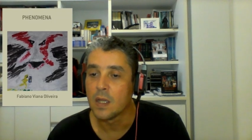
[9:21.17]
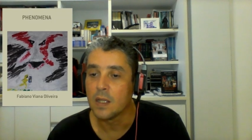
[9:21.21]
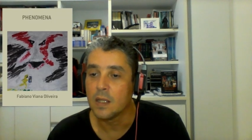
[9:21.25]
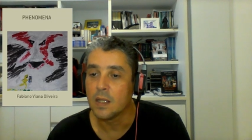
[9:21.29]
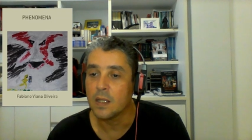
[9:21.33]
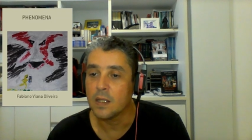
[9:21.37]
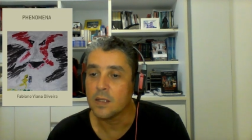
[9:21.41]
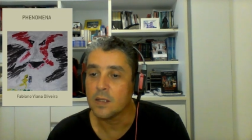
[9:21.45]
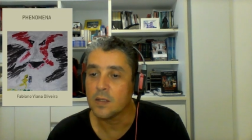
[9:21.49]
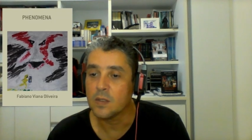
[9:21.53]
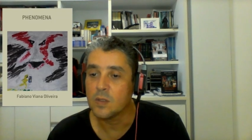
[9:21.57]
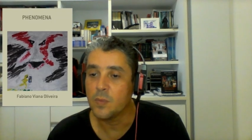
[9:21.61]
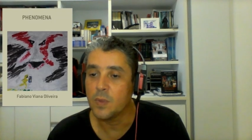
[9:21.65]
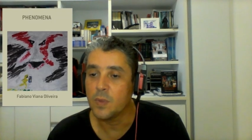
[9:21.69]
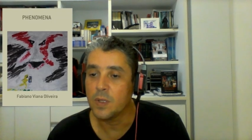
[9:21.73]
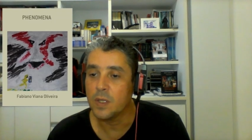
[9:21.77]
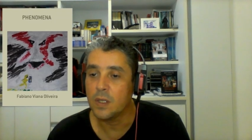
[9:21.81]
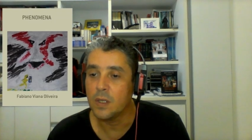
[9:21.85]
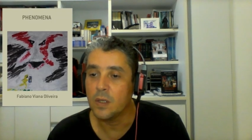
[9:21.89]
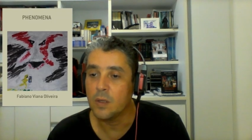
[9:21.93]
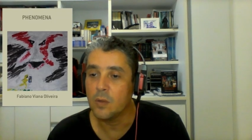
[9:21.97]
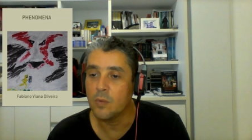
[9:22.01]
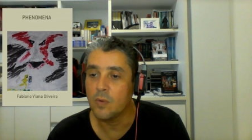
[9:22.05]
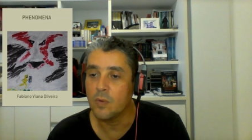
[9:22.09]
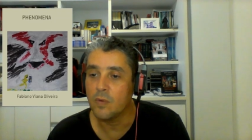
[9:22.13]
Let us
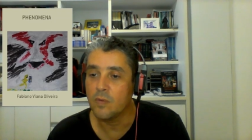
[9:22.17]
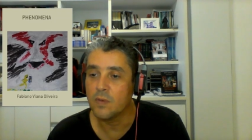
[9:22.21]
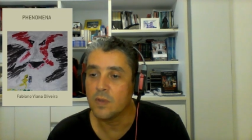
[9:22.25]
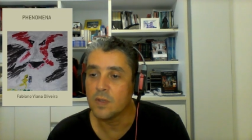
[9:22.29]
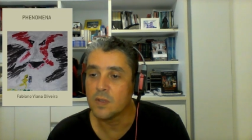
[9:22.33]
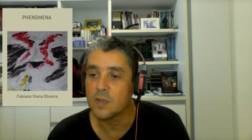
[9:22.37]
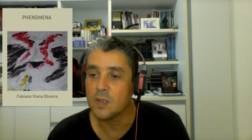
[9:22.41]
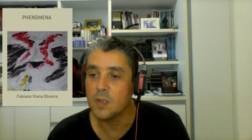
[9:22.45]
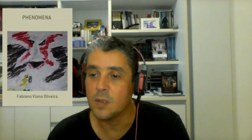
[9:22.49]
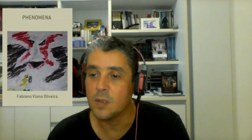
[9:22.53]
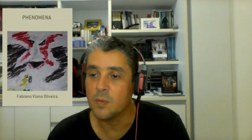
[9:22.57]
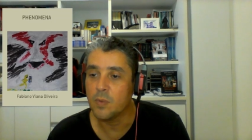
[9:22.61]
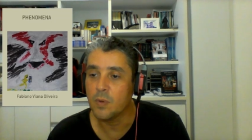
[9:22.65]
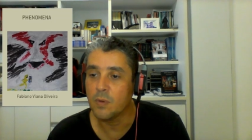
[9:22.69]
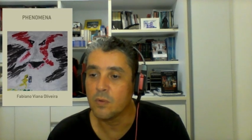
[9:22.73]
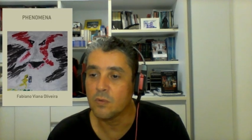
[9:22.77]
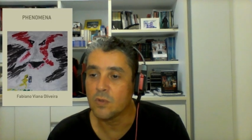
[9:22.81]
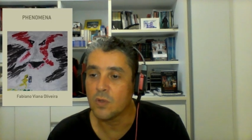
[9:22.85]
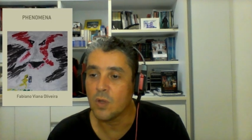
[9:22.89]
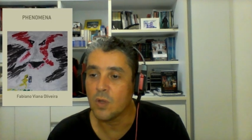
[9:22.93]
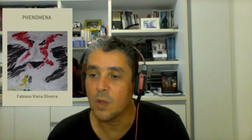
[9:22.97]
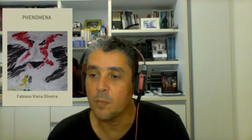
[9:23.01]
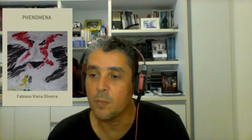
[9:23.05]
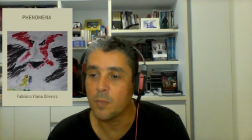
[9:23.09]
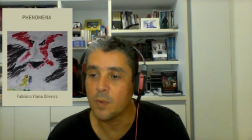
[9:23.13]
begin with the simple
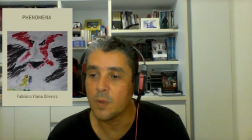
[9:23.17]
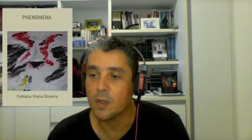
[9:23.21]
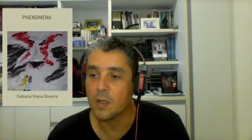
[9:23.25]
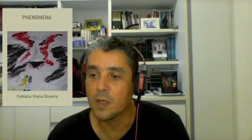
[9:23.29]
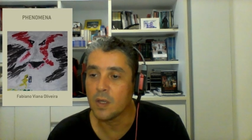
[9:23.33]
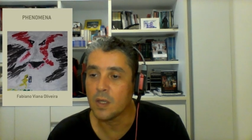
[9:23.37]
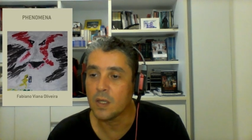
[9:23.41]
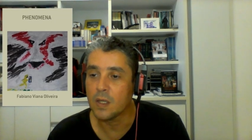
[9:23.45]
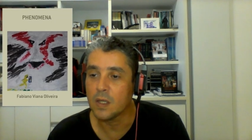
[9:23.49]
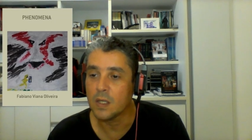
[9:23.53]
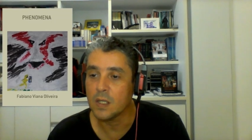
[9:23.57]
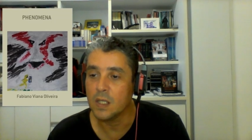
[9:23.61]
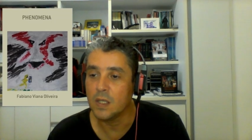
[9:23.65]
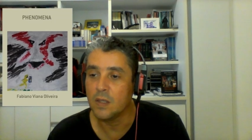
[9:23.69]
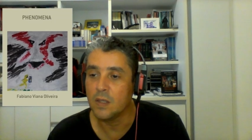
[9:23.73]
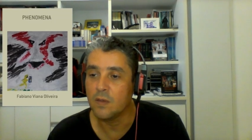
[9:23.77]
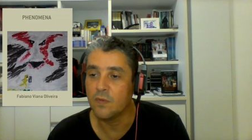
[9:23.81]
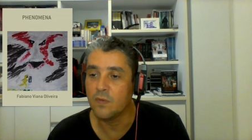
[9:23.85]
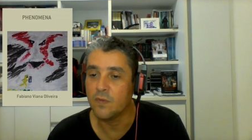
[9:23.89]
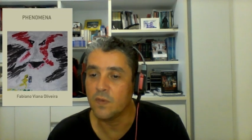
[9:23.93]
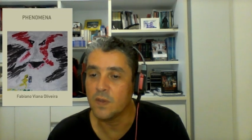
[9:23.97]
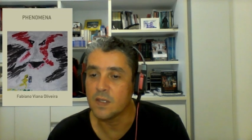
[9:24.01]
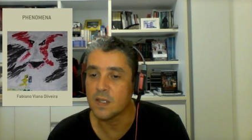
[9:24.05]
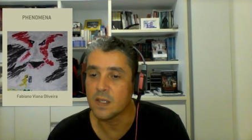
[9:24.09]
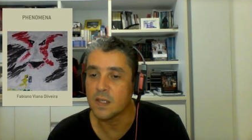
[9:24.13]
topic in
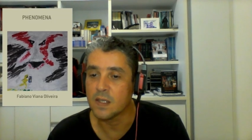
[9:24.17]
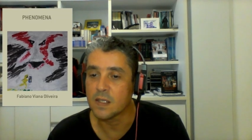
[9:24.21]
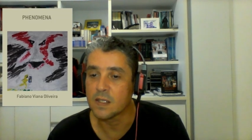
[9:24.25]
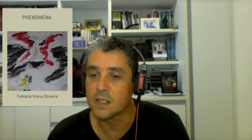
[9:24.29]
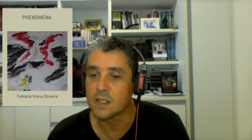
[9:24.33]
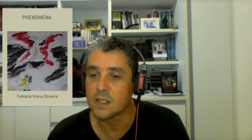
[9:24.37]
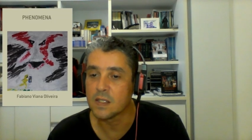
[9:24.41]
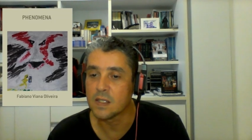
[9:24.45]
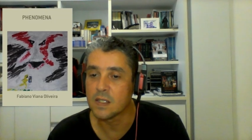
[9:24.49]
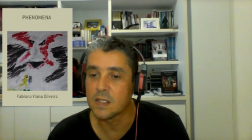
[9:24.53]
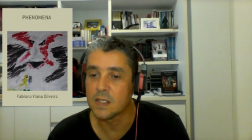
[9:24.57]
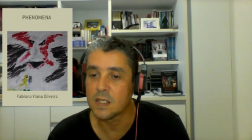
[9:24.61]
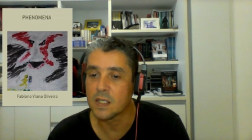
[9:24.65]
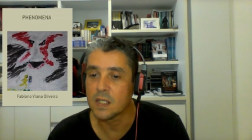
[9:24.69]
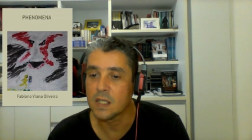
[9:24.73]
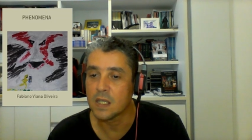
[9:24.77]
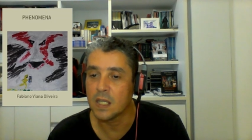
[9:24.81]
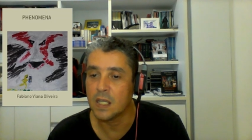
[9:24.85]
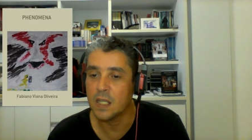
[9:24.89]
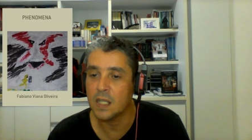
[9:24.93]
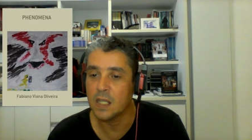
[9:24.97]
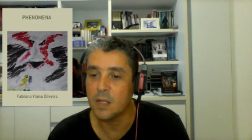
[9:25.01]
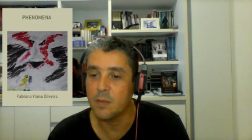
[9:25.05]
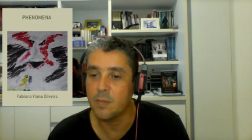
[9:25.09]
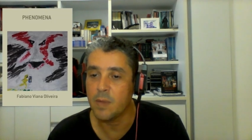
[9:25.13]
physics:
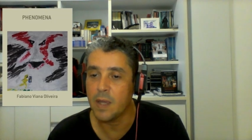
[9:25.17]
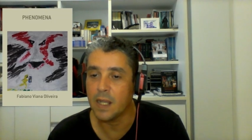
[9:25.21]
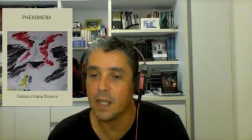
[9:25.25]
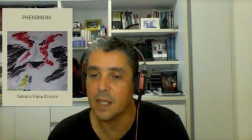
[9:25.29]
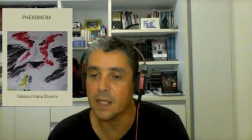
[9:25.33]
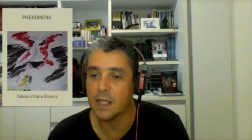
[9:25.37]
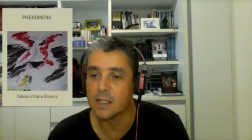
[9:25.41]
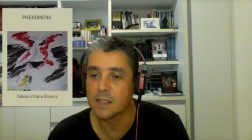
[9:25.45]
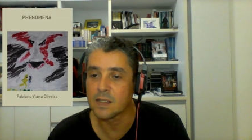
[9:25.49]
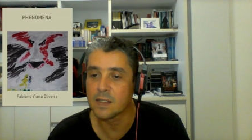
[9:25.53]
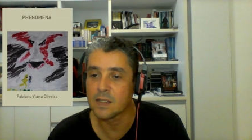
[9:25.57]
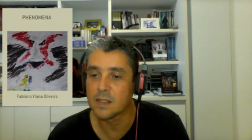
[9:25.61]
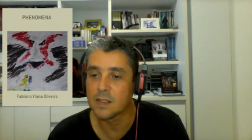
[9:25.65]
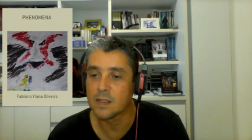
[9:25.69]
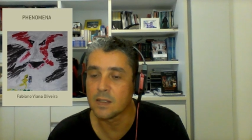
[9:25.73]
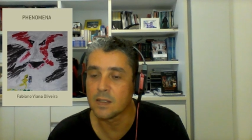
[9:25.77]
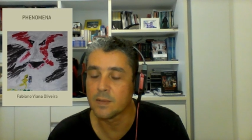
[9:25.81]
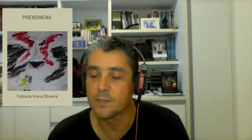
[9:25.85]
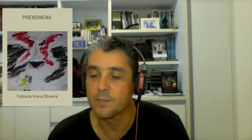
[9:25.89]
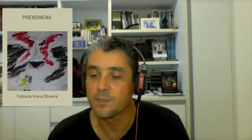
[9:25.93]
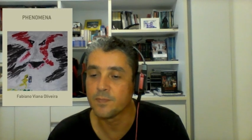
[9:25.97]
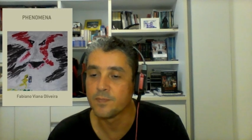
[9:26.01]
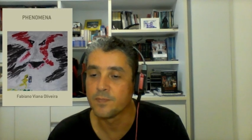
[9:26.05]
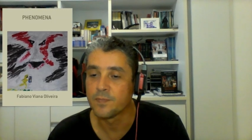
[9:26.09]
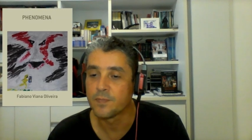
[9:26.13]
kinematics.
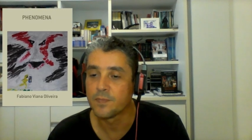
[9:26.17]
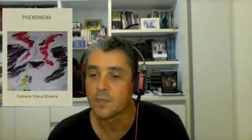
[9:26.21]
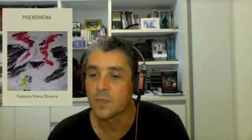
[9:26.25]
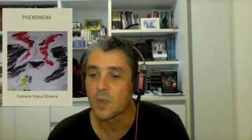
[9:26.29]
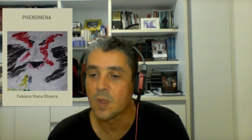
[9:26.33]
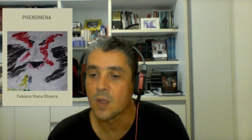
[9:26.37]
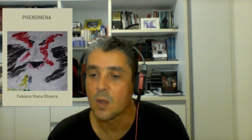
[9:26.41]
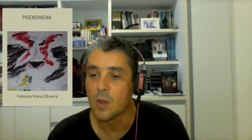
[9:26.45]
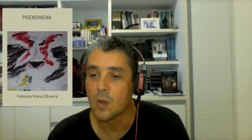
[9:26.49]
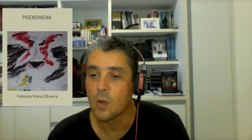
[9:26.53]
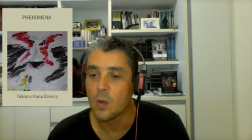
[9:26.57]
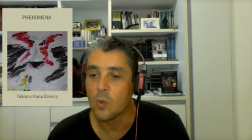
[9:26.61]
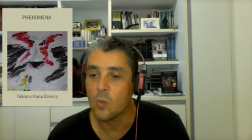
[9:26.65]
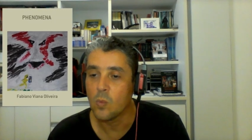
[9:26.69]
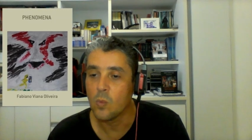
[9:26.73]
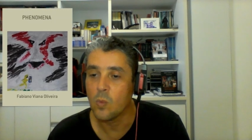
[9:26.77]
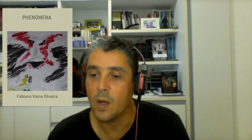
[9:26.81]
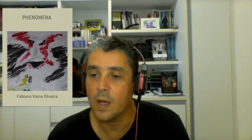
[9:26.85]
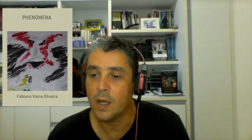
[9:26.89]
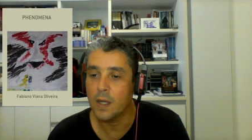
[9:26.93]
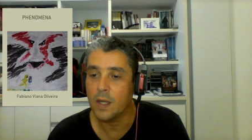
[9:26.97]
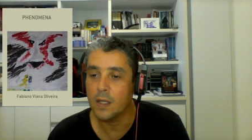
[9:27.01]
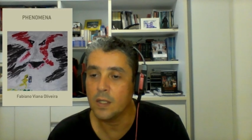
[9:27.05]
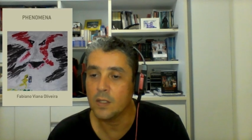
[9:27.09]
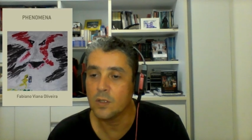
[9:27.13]

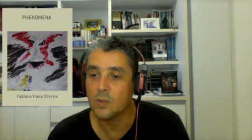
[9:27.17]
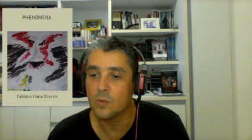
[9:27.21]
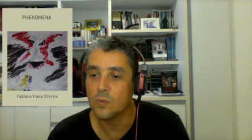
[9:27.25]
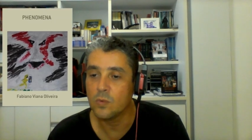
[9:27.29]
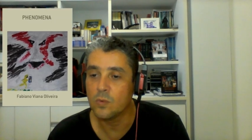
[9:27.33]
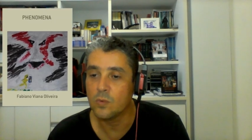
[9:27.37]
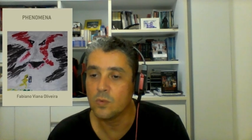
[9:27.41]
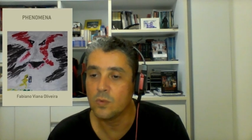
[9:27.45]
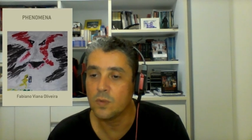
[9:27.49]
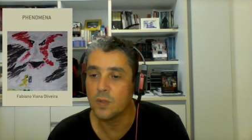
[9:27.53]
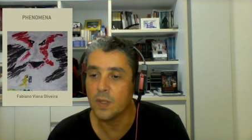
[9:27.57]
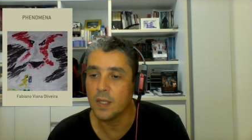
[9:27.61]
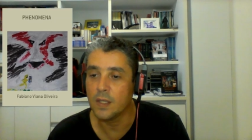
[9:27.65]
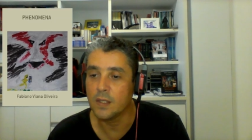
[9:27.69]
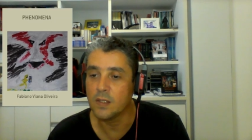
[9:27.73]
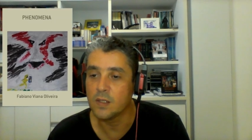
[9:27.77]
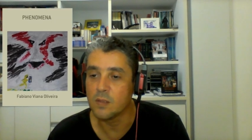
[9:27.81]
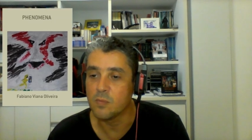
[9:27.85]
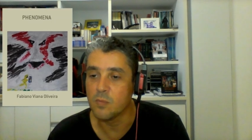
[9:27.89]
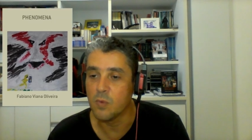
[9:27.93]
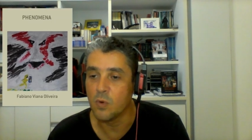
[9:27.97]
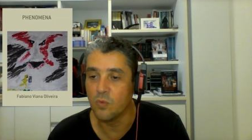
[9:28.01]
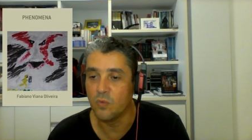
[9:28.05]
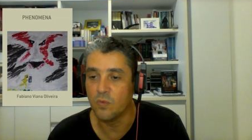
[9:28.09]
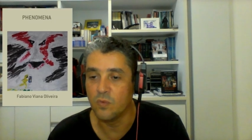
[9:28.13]
Why do things
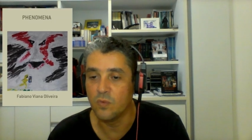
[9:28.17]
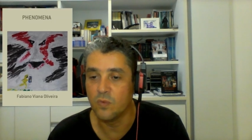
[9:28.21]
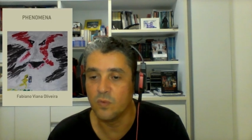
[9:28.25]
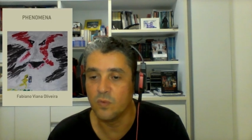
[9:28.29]
move?